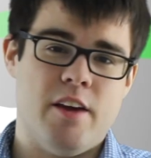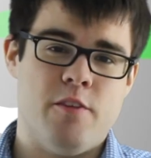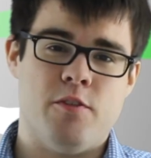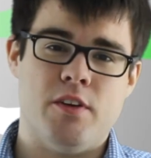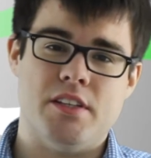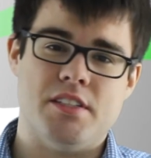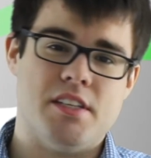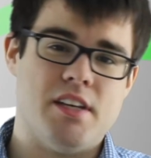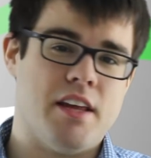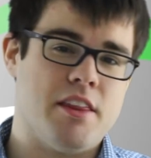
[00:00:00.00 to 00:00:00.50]
if
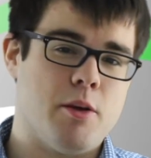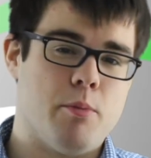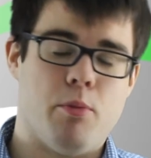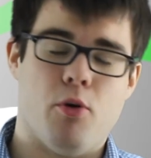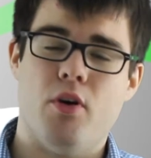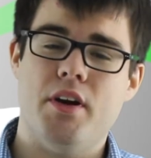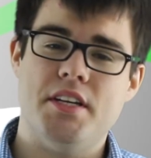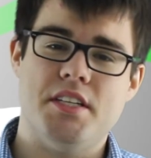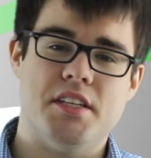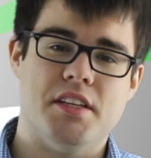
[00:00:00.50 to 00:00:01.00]
it's at the
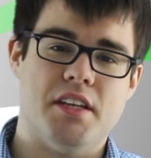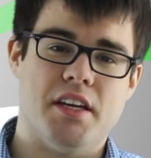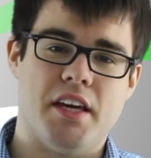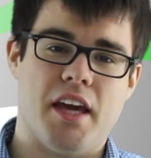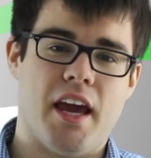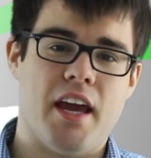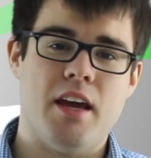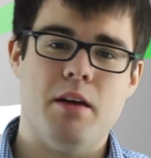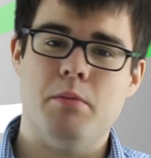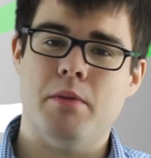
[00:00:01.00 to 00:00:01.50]
point in the
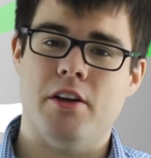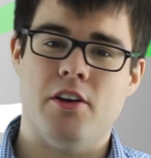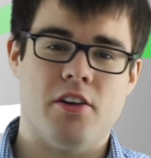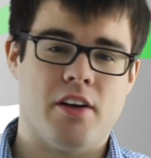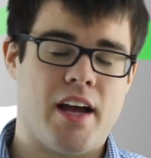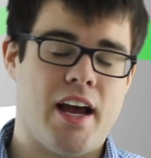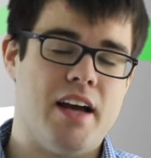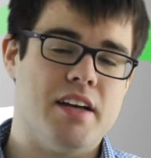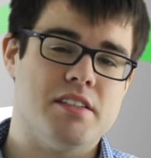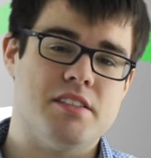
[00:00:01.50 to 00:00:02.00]
game that you're
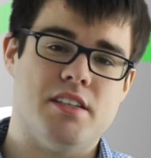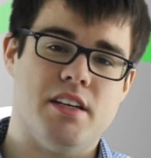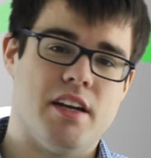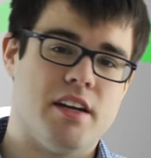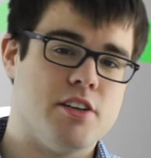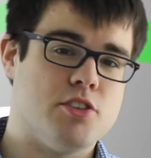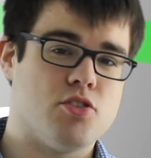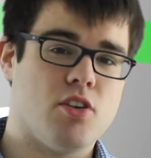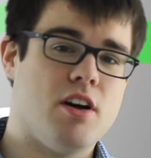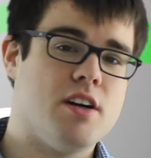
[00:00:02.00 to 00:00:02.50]
casting
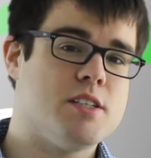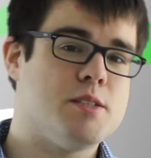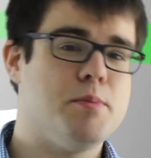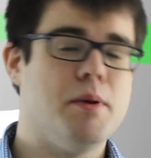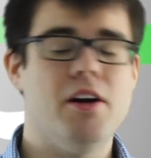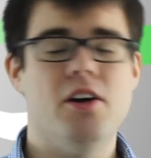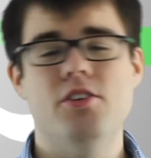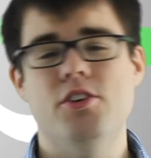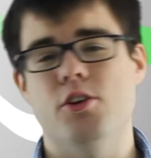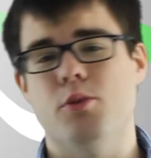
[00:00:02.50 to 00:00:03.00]
a draw
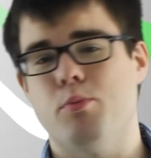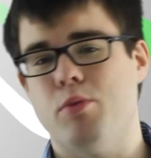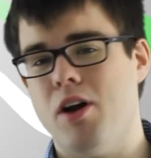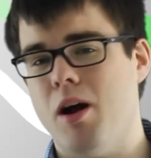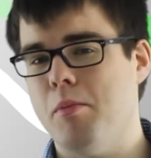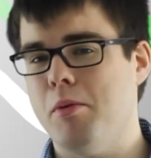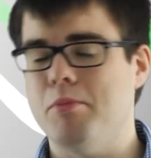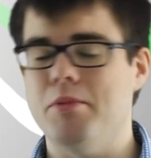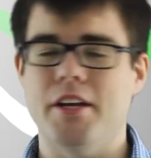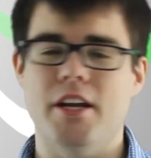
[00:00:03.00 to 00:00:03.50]
spell, you're
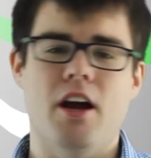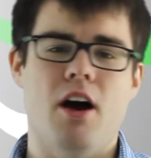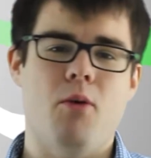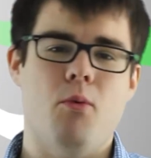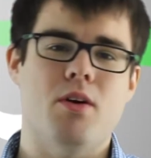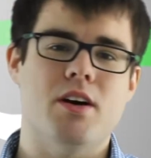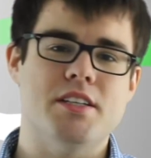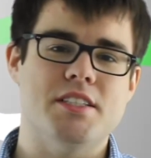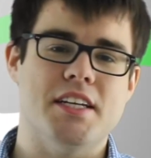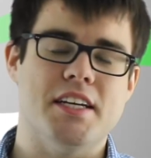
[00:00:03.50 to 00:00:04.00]
probably not
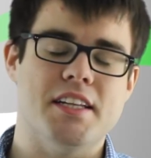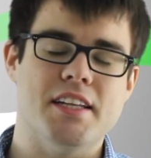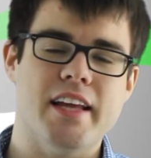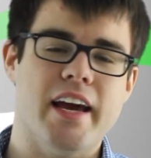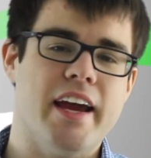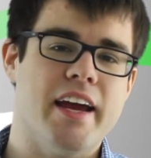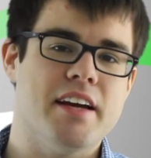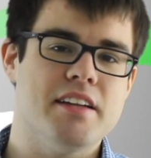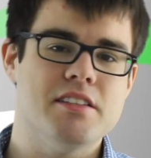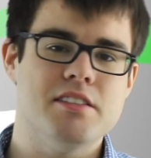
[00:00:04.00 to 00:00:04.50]
wanting
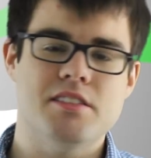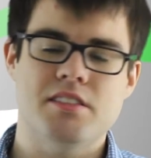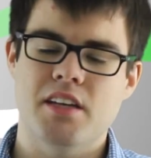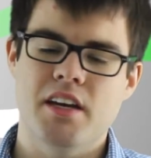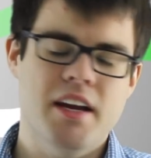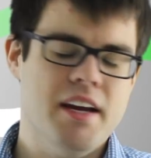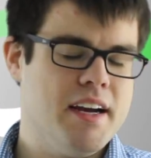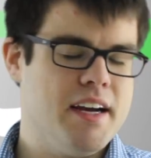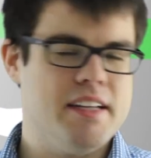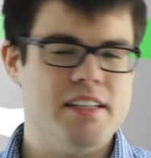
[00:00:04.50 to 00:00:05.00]
lands,
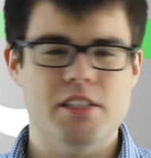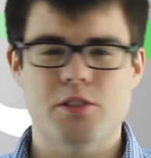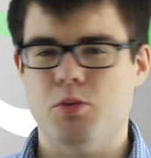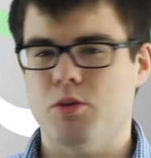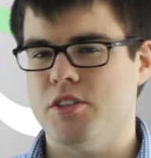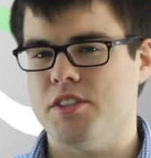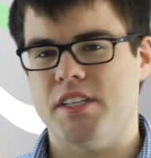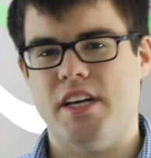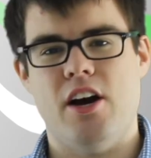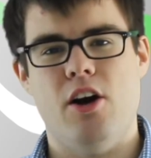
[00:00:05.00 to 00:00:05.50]
and this
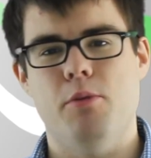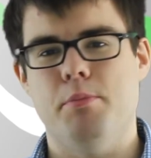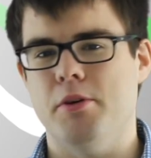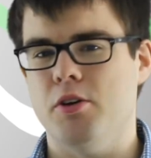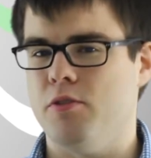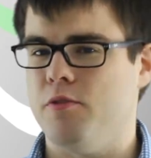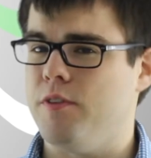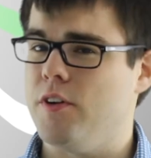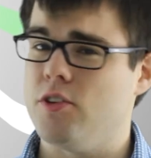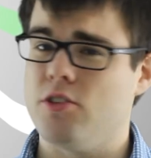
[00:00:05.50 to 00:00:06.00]
will just help
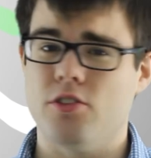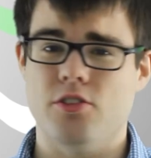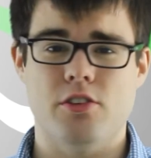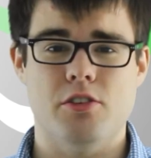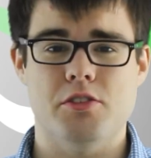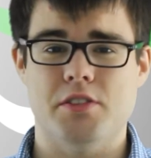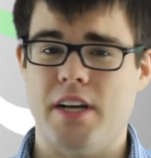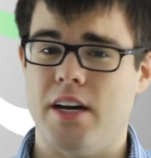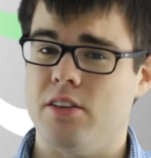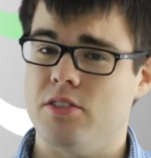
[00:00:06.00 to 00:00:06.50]
you filter
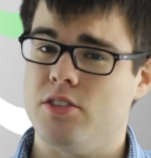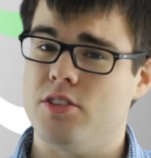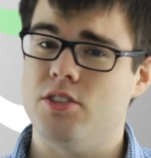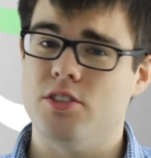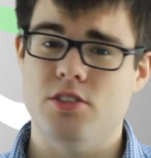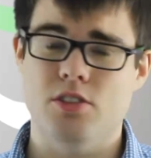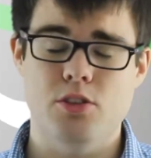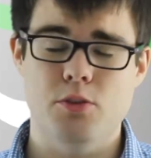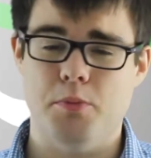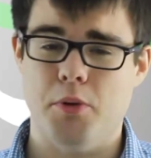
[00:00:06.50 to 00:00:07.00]
those out
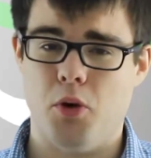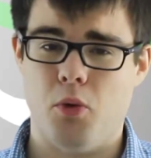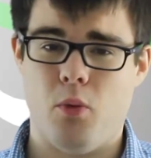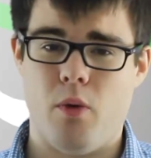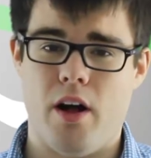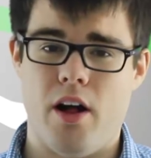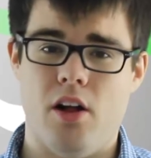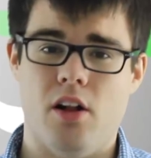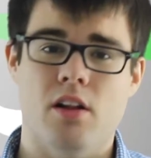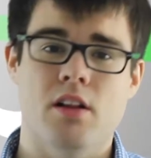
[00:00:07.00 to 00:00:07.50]
super
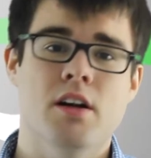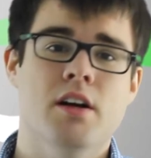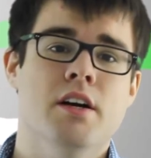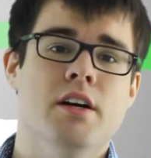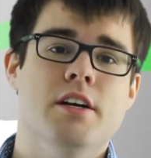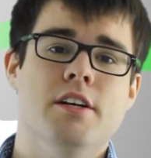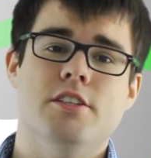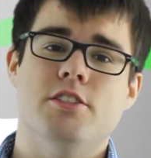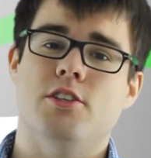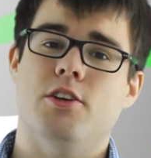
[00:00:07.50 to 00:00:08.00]
well.
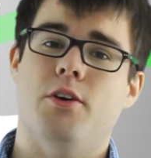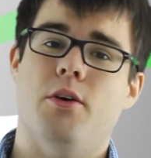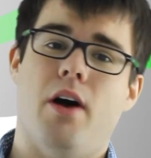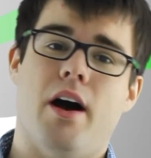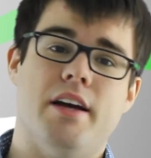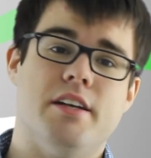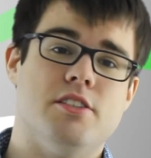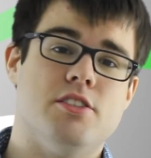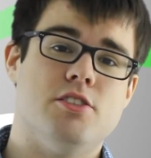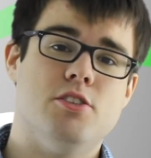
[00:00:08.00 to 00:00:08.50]
So
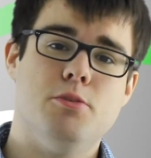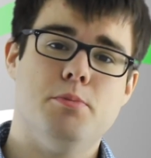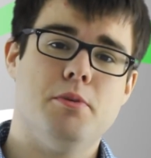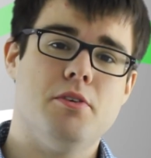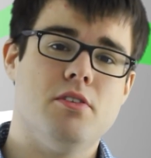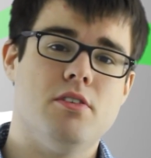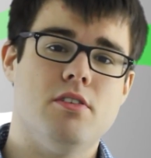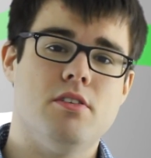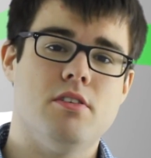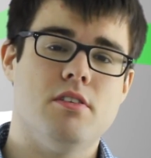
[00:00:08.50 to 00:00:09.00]
I
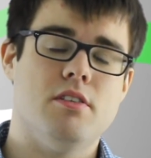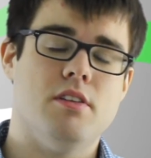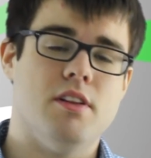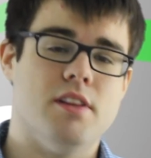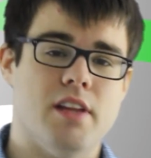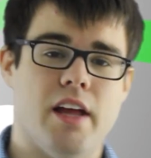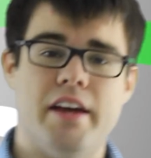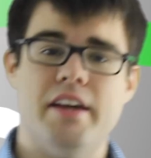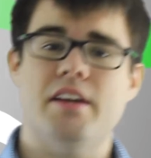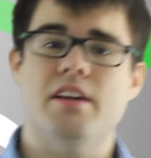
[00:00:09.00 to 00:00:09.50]
super
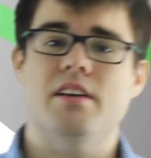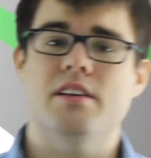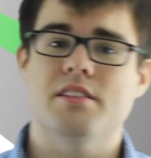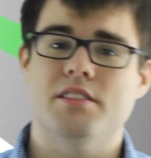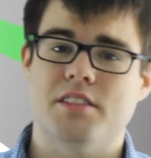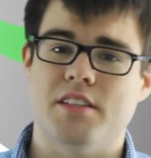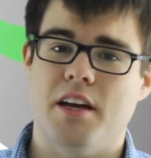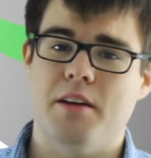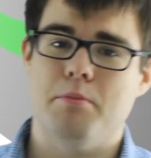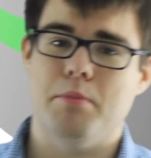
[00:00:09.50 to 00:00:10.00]
like
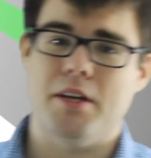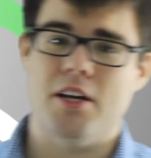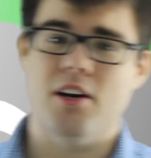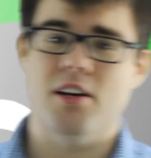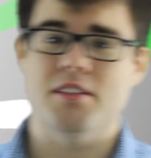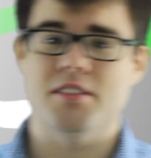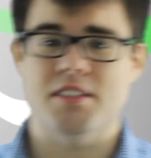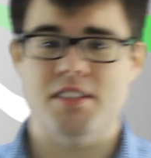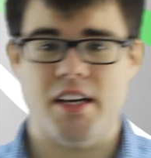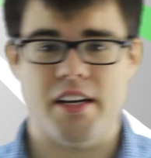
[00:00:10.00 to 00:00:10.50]
Sight
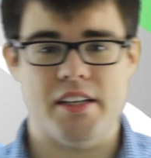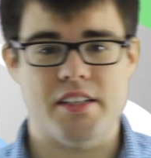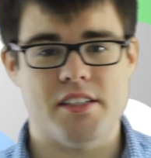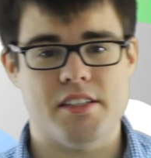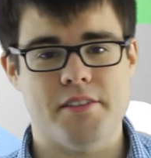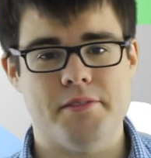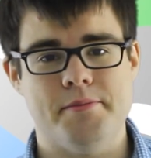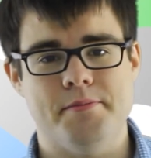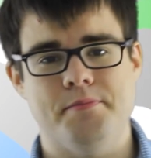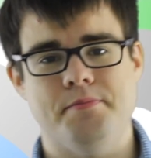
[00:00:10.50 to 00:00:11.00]
Beyond Sight.
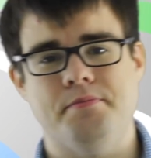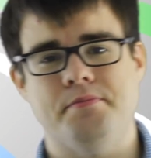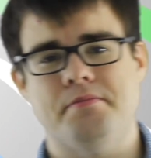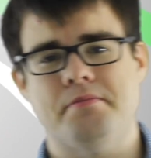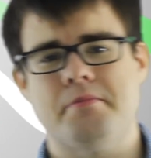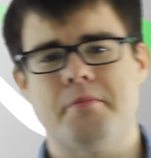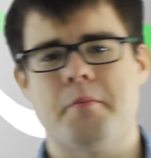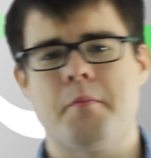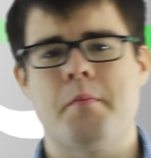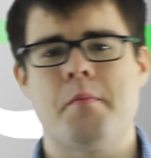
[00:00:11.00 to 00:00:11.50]

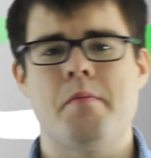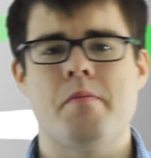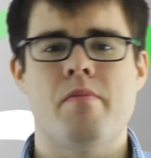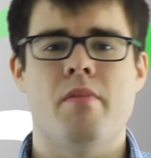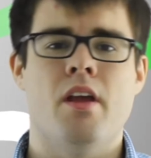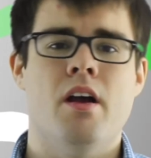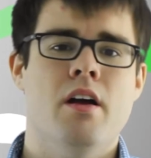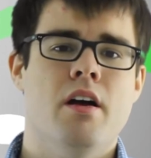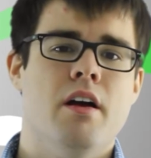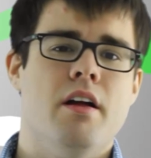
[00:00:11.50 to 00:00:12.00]

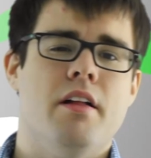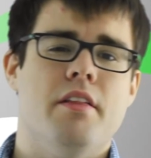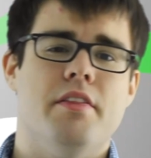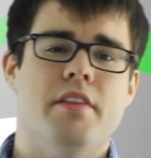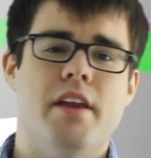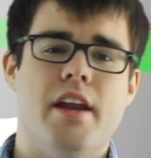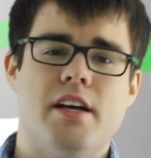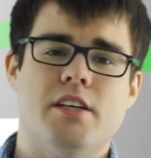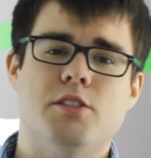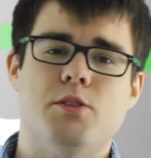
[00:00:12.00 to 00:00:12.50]

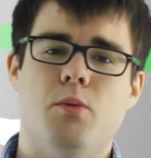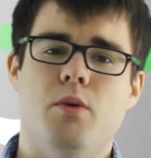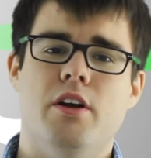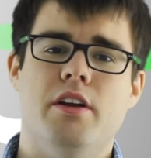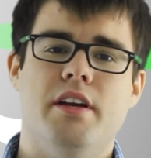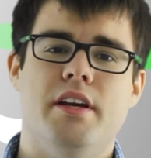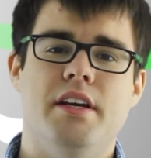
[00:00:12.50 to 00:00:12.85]
The next one